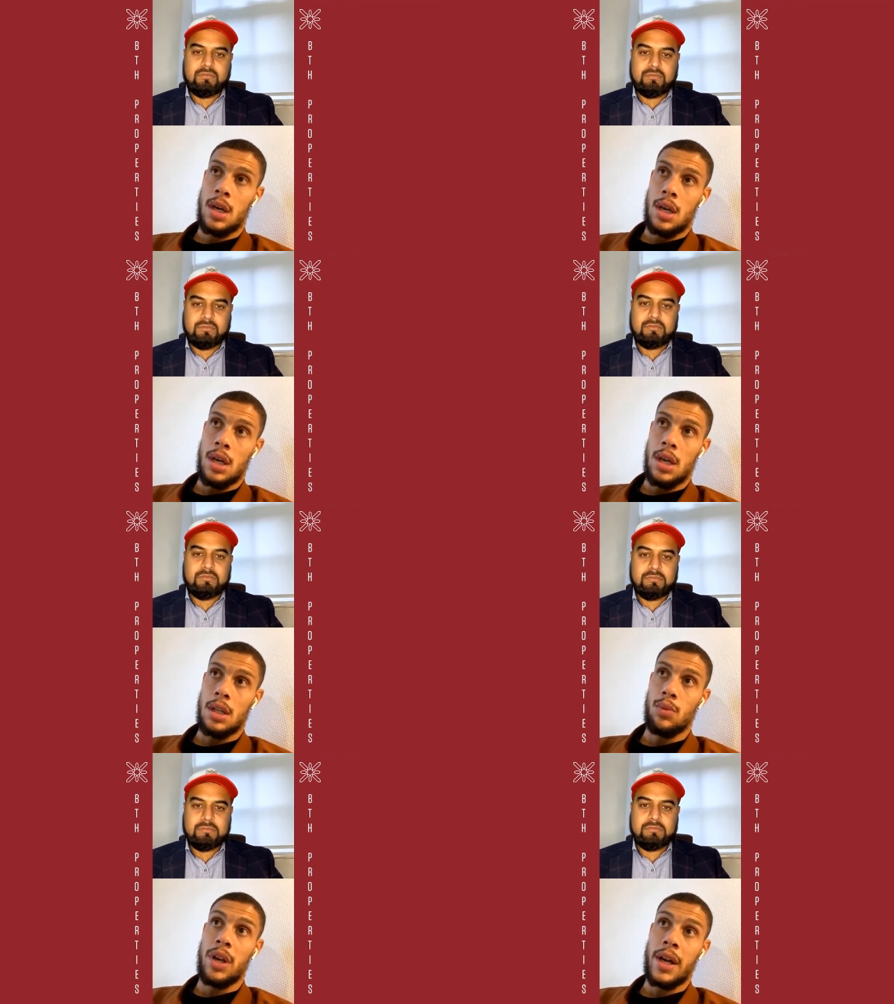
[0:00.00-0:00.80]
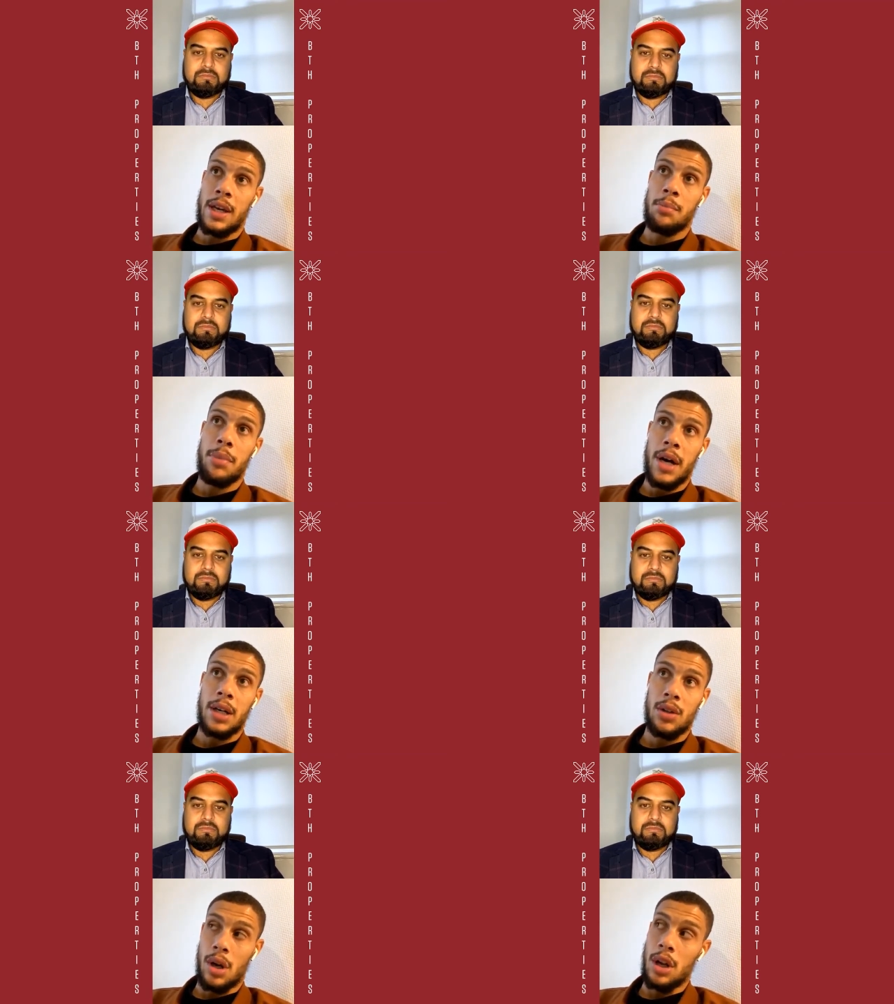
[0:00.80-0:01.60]
Speaker 1: And when I came back,
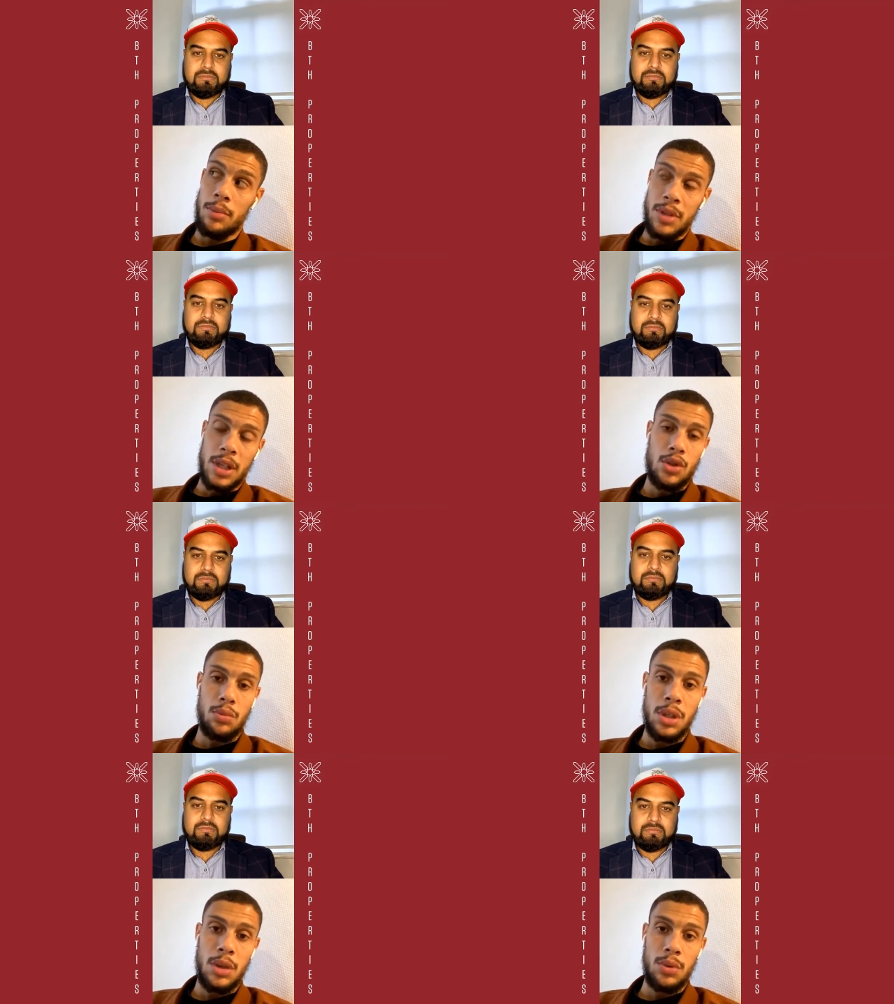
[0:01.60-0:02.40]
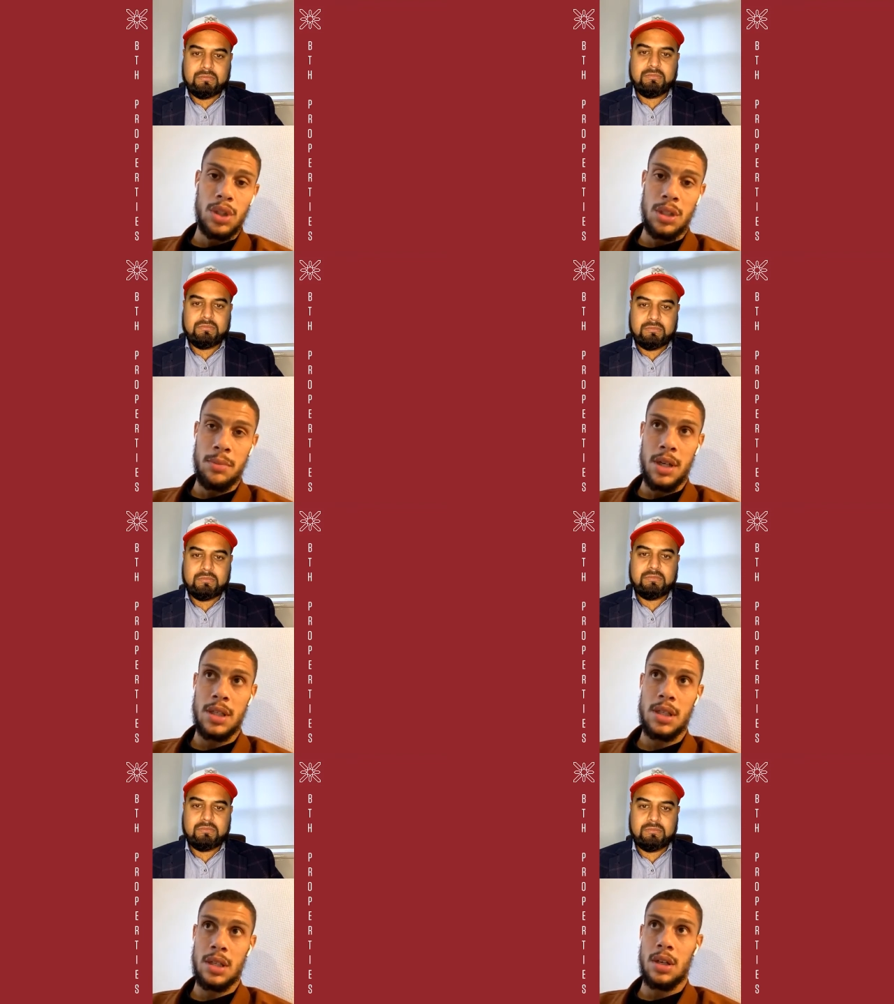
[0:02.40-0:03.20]
the club next to me, which is
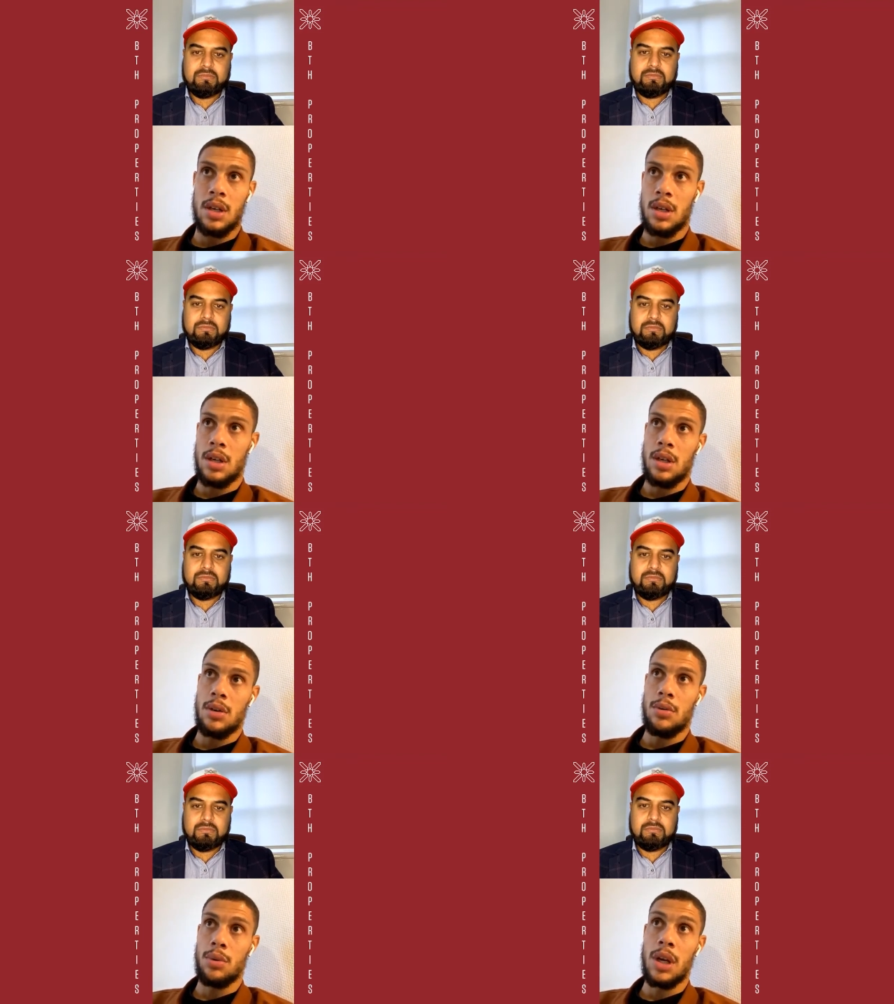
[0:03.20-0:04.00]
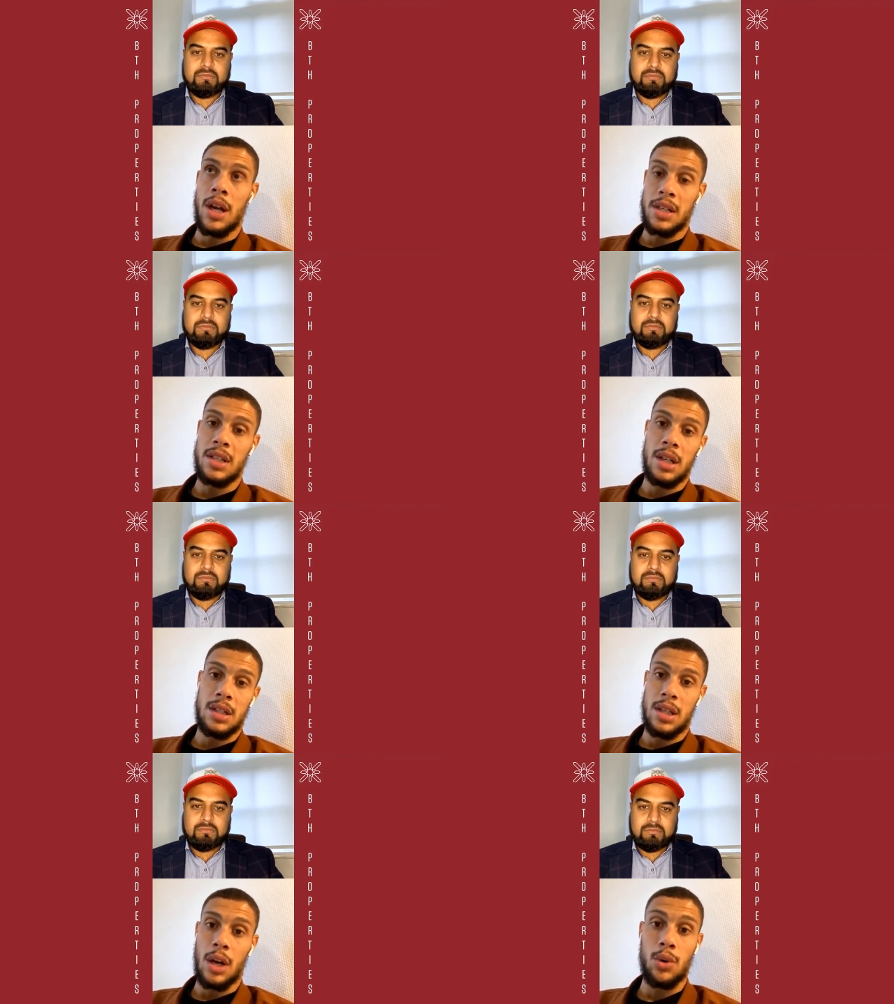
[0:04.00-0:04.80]
Metz, uh, realized that
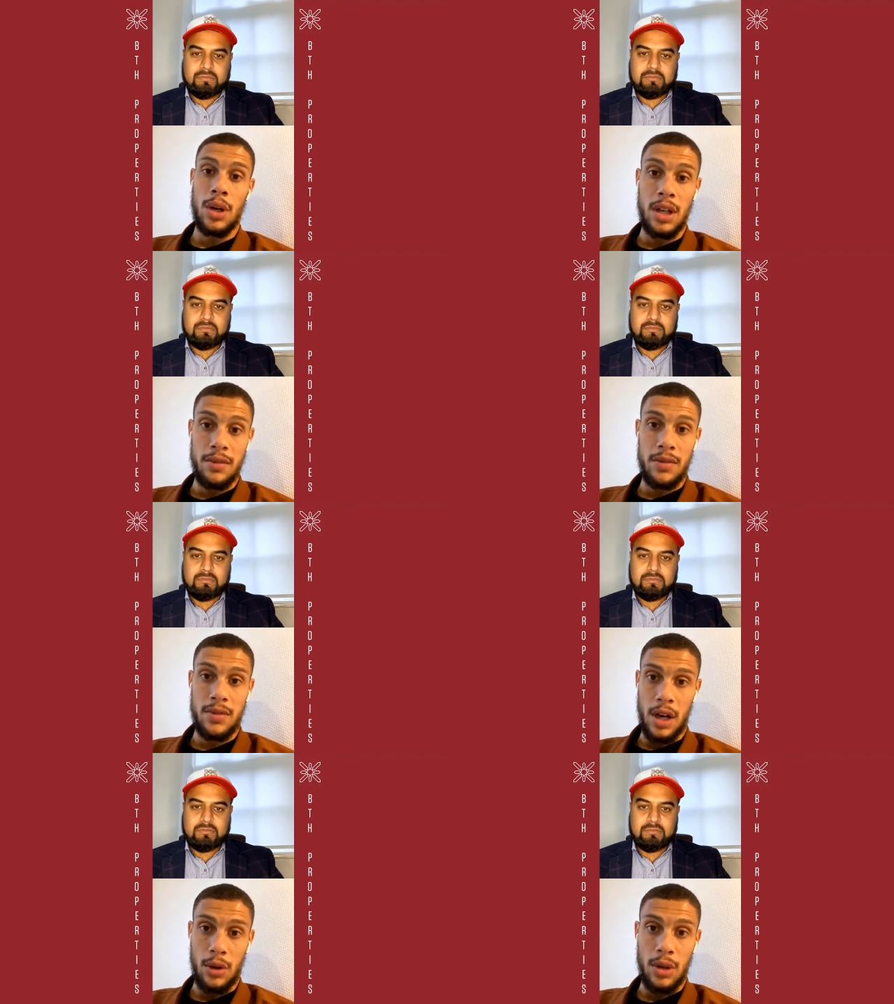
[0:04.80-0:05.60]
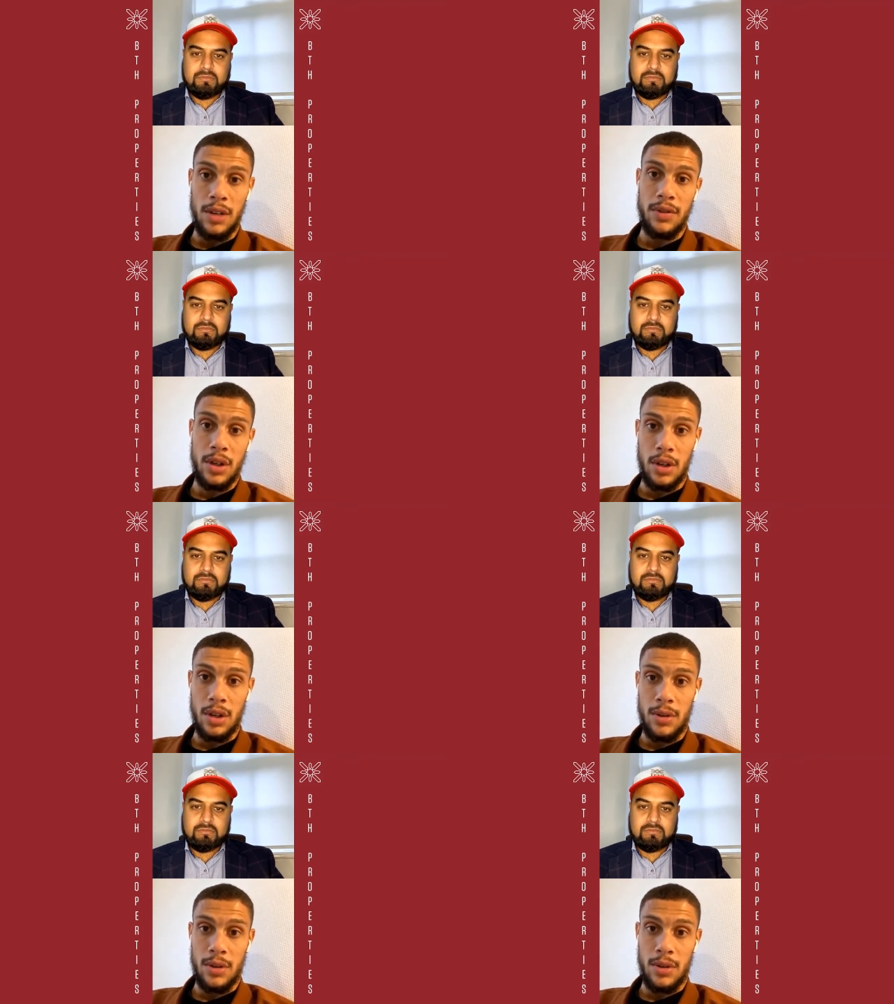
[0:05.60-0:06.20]
I could leave. I could leave the,